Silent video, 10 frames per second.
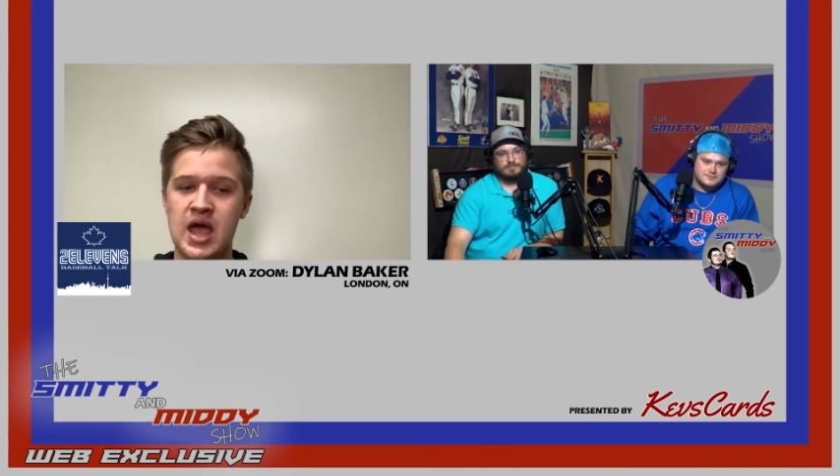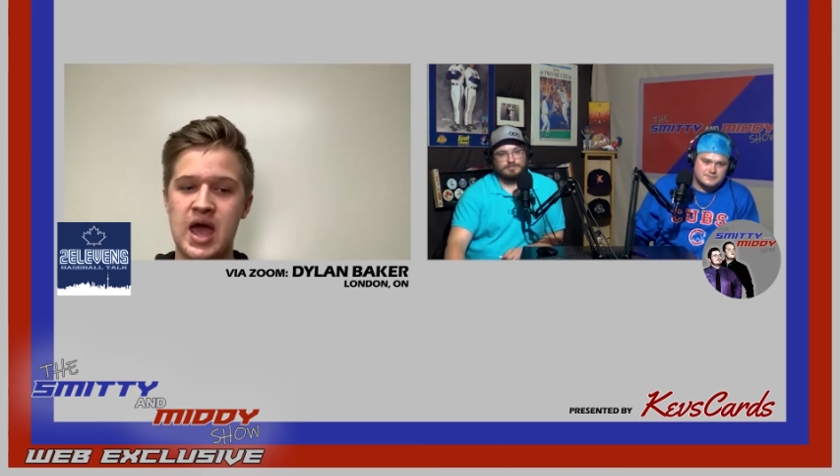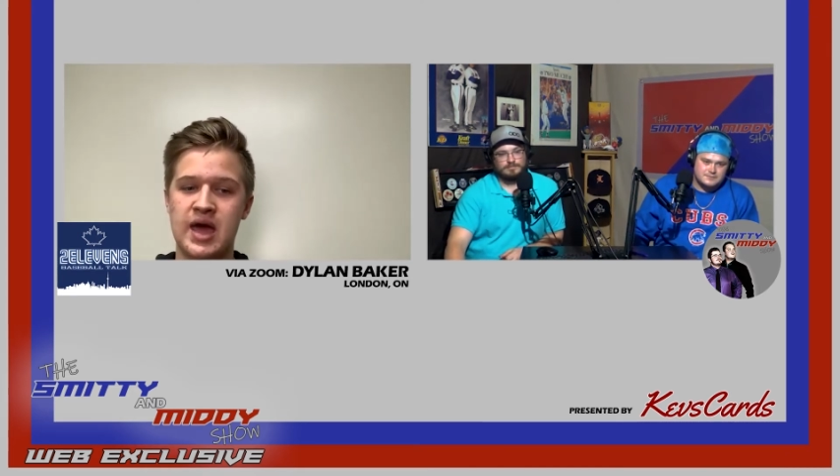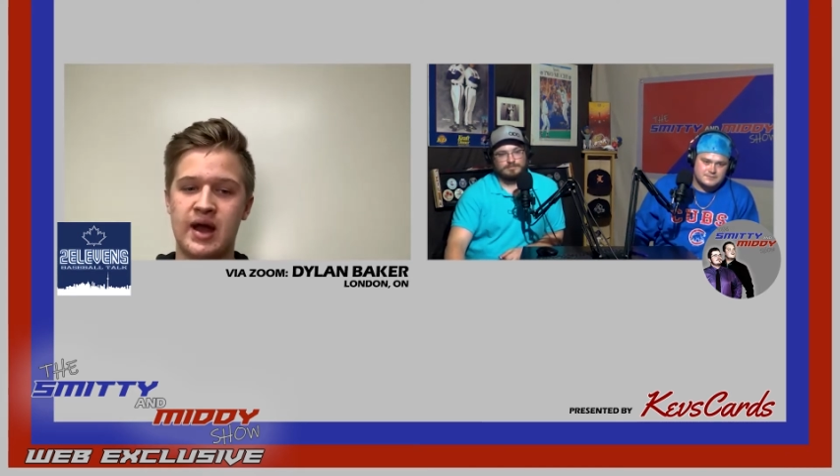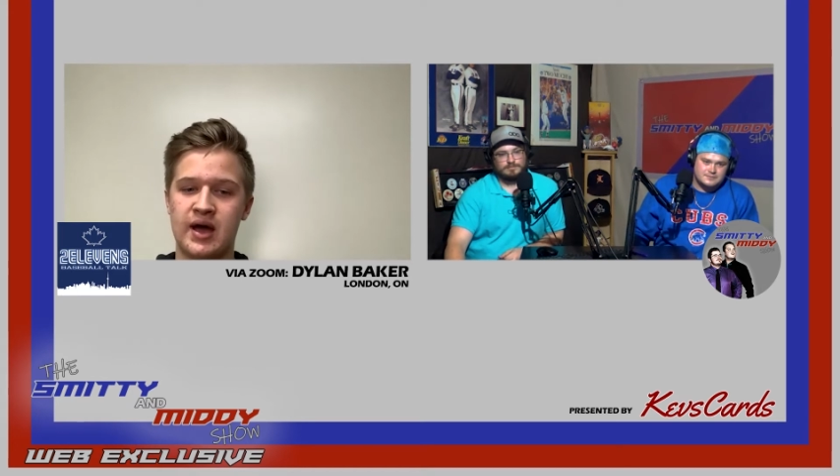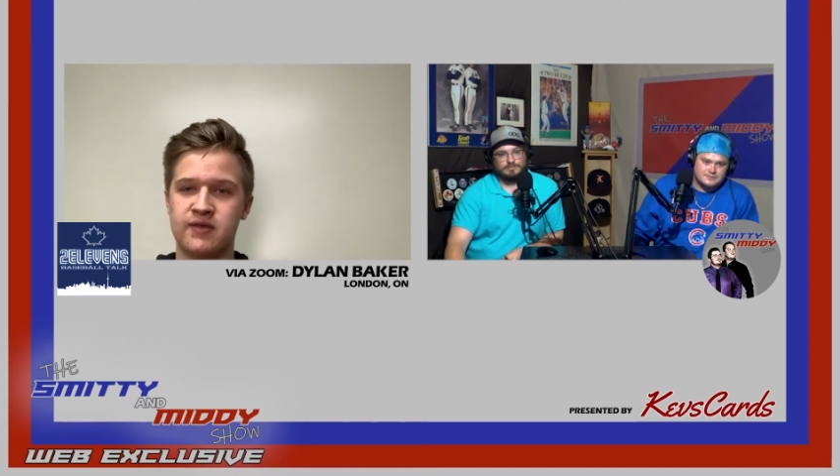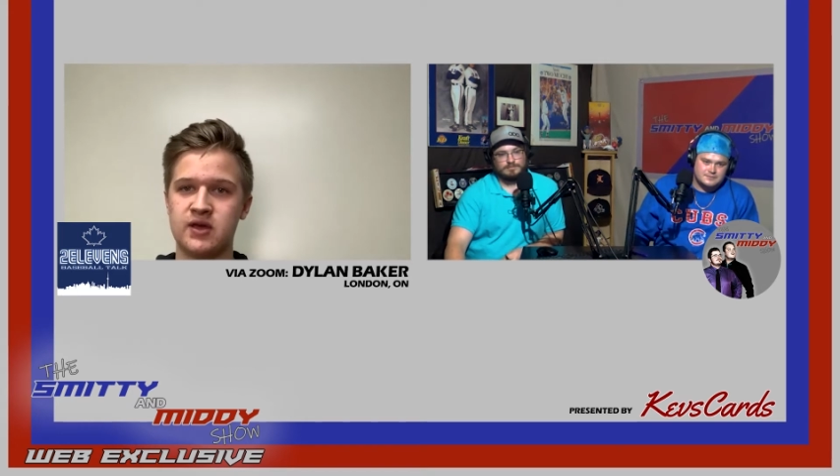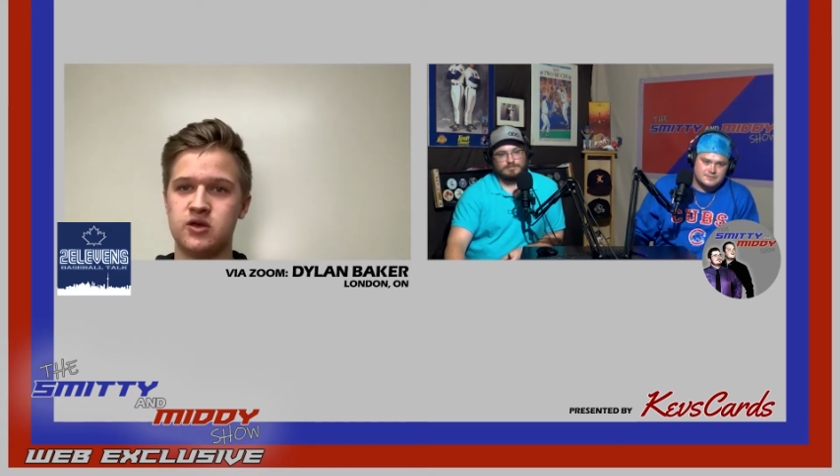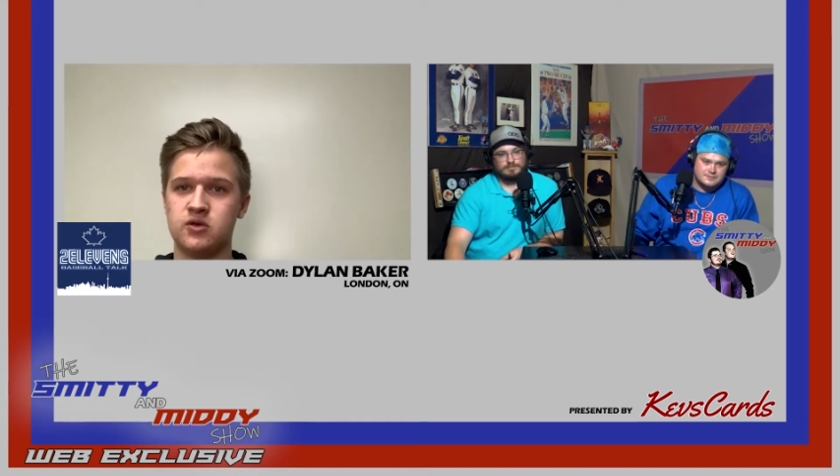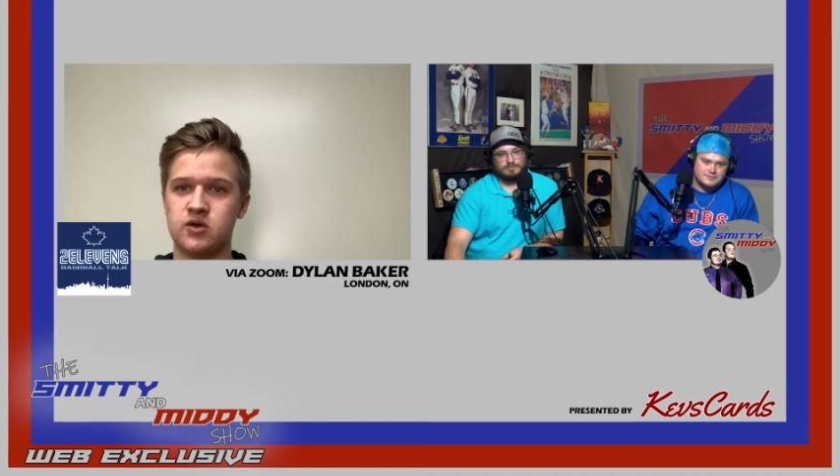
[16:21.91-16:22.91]
And I
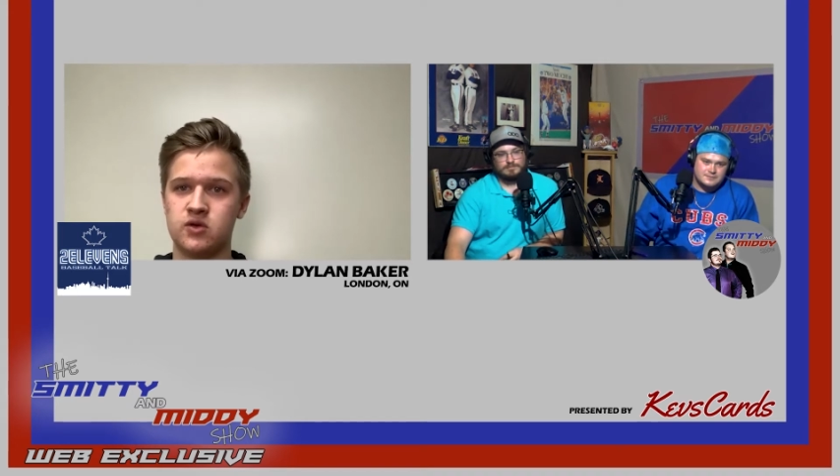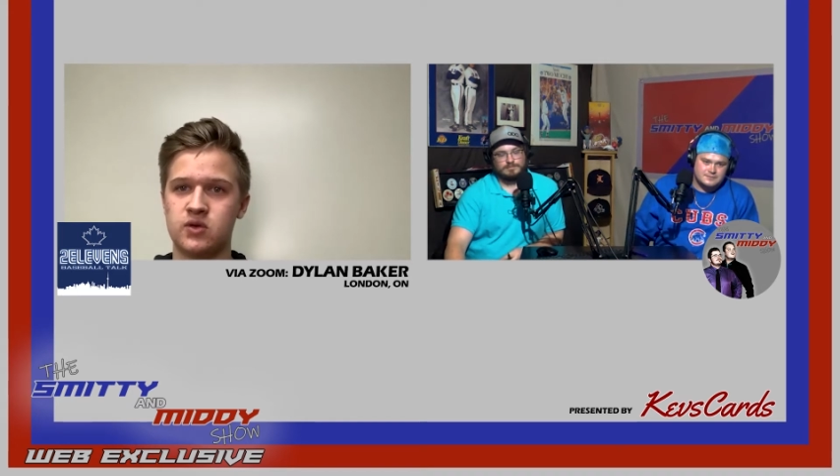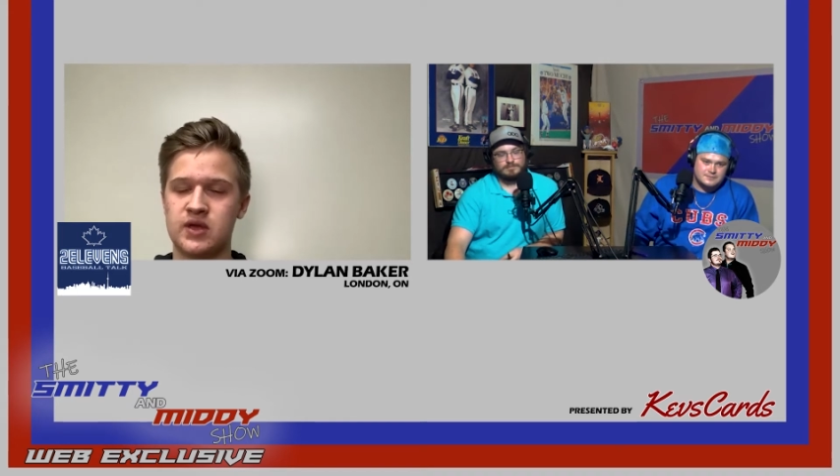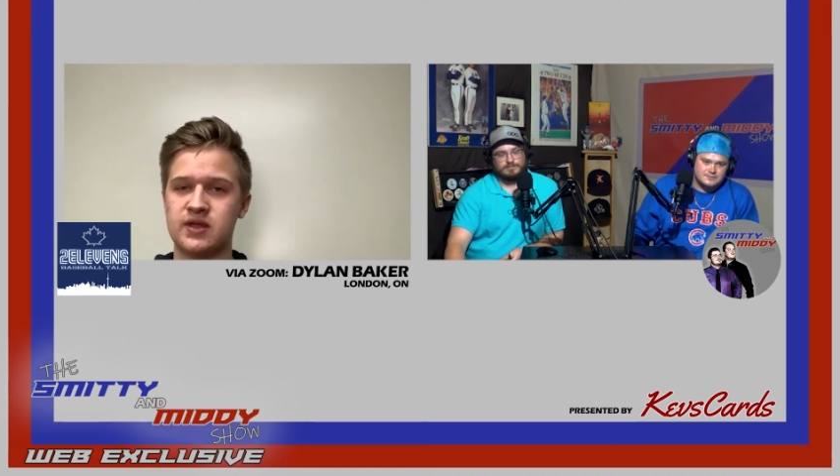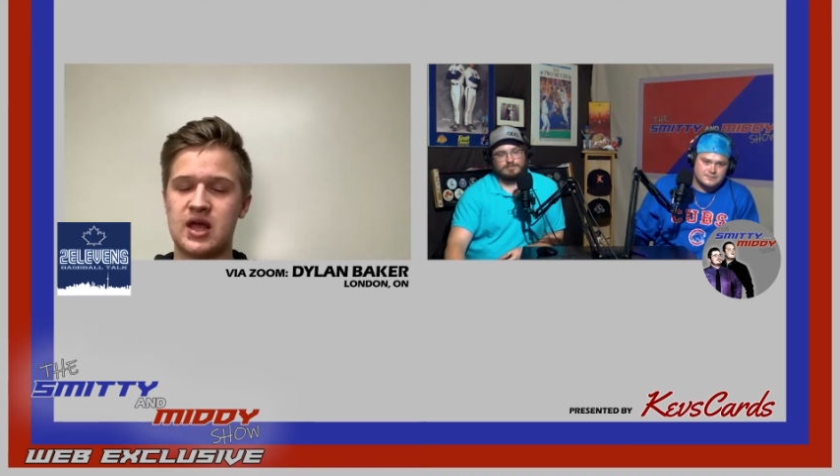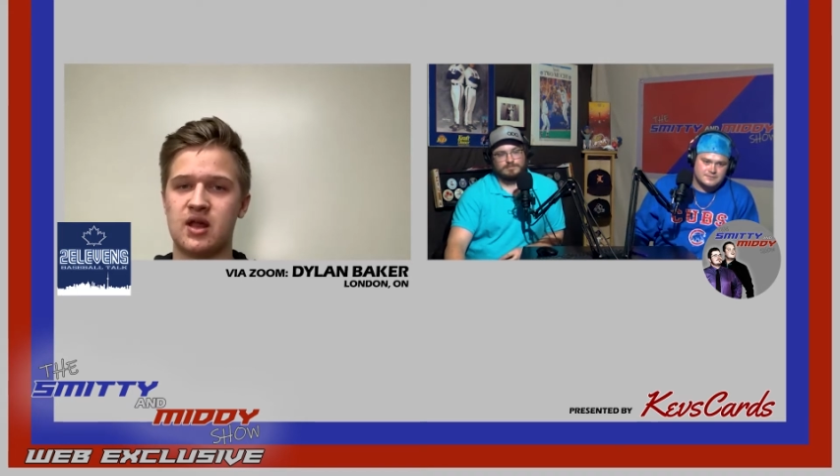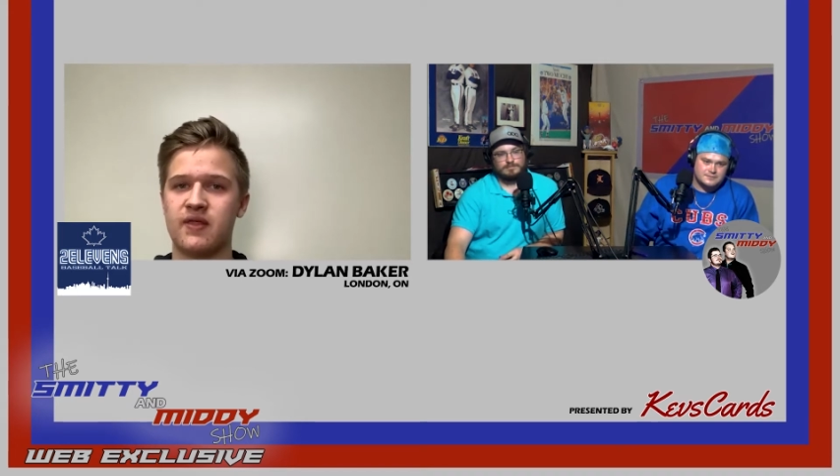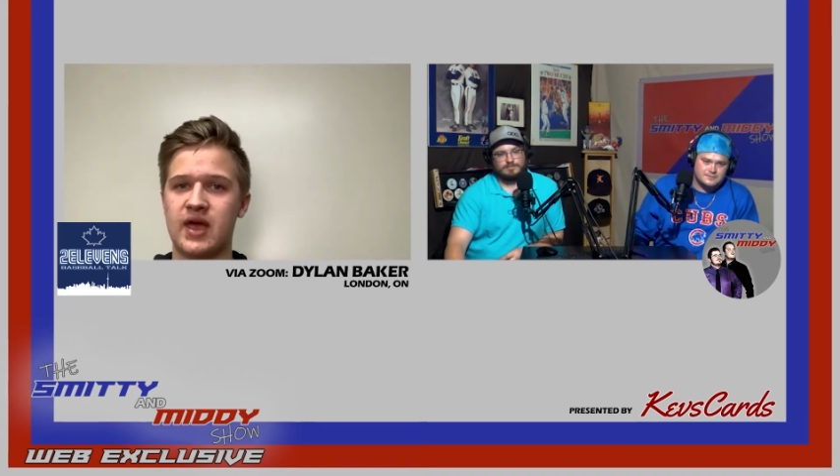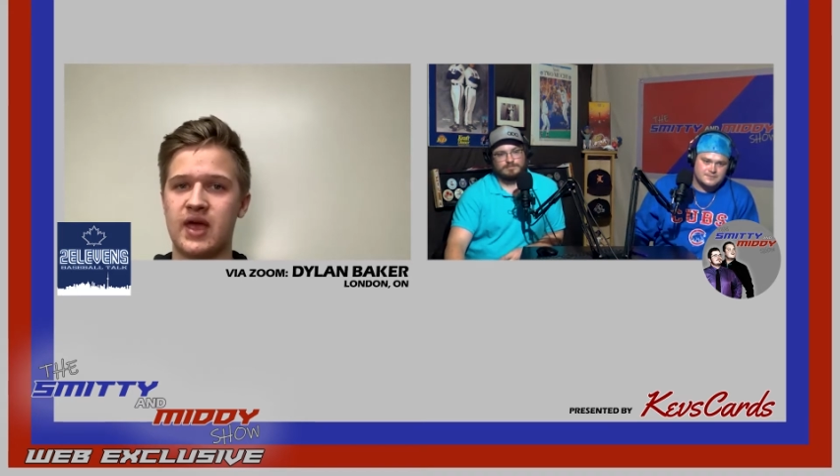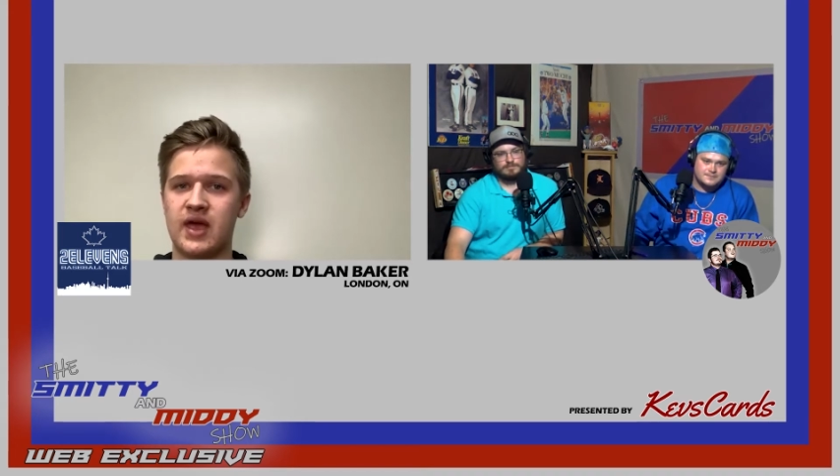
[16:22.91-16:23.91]
think you hit the nail on the head,